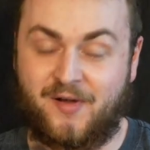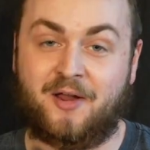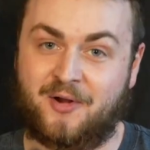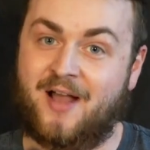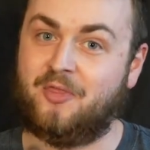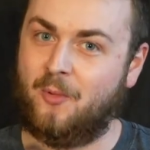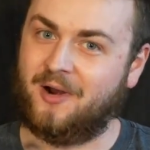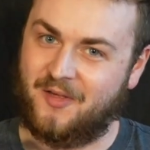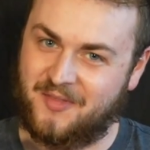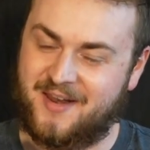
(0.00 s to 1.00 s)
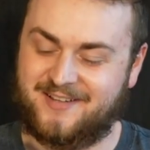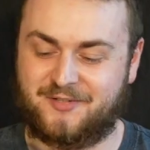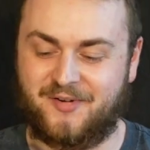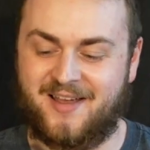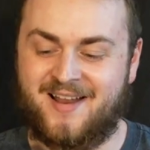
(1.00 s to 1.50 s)
fighter and the one on the
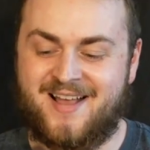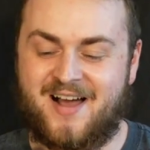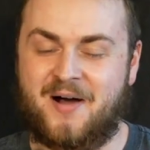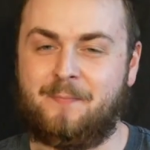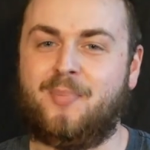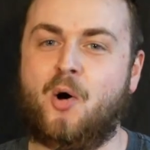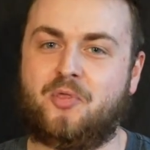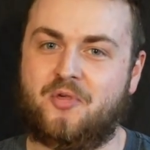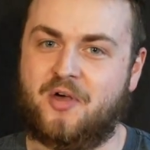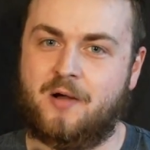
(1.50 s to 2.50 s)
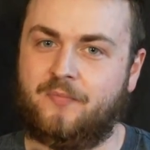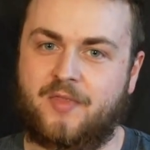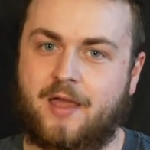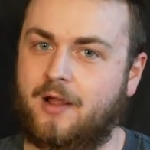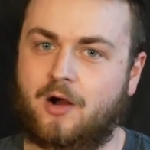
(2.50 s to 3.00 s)
next fight, both of them,
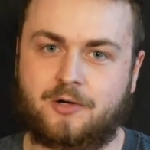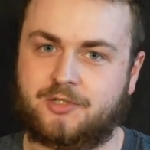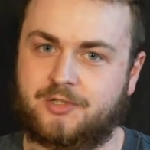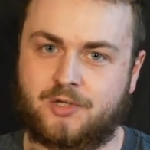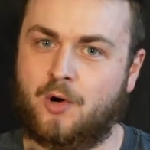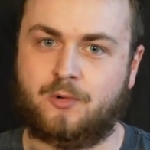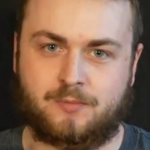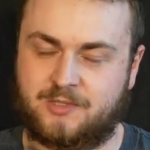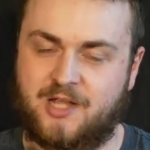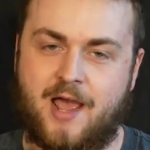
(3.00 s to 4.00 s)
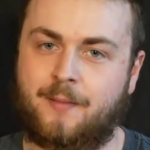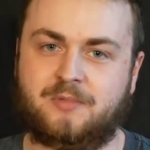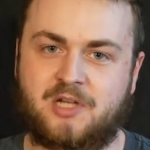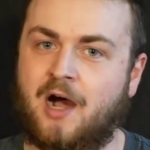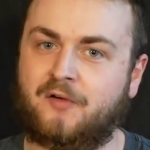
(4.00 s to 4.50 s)
they are so
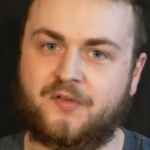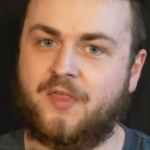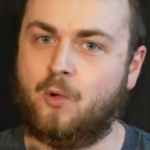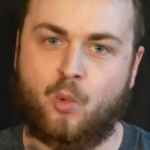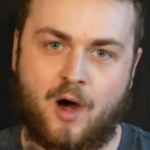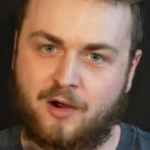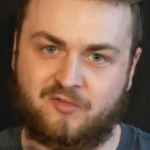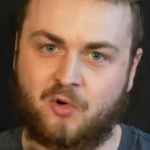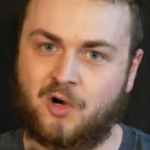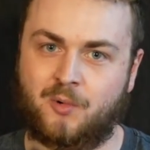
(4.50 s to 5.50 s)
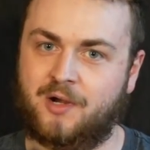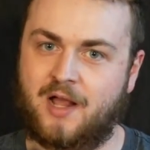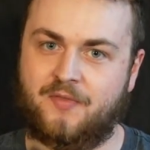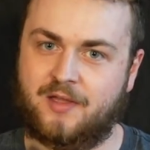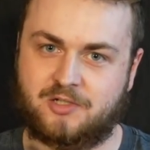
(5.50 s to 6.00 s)
damn tough, and they walk forward
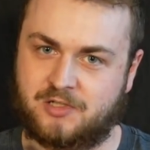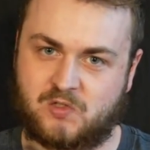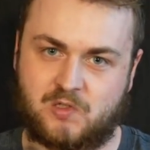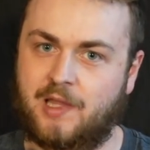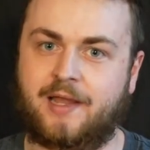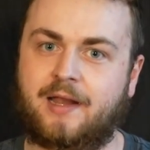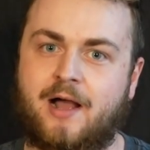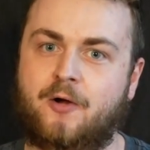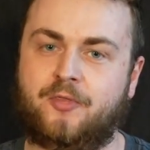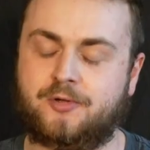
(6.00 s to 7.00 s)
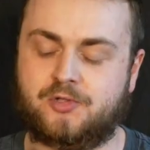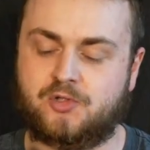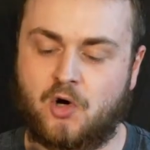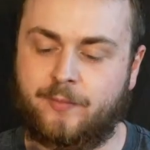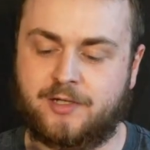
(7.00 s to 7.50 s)
and they just sling it out. They're
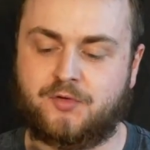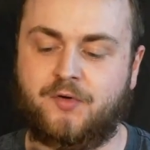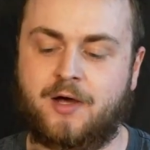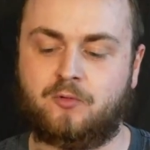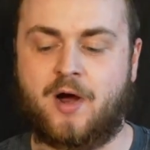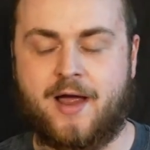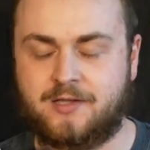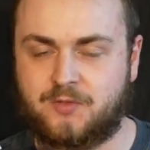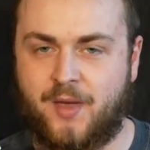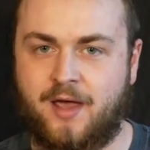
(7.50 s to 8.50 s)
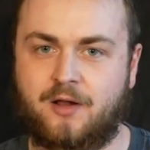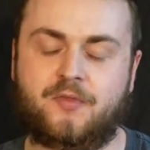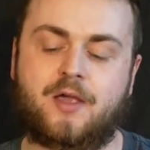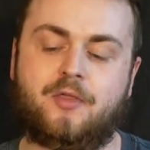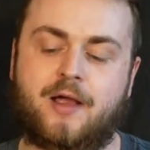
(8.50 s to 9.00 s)
so much fun. Ryan Spann, on
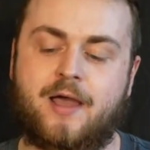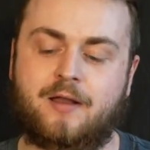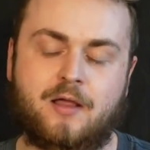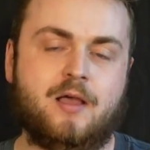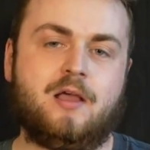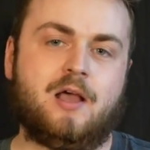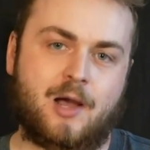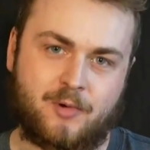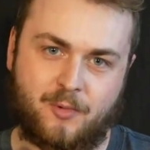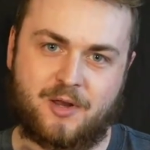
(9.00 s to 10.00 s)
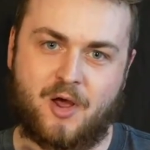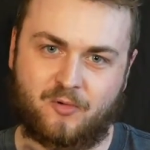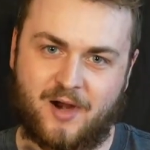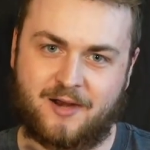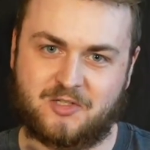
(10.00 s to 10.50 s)
the other hand, I mean, we know
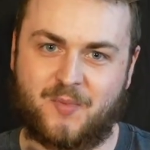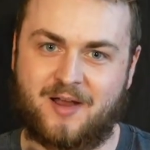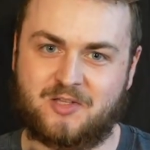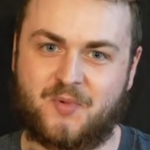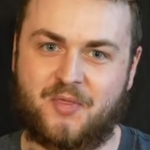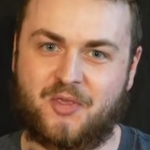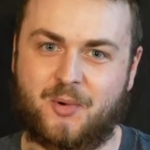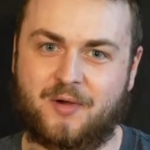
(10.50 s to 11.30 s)
Ryan Spann. He's been in the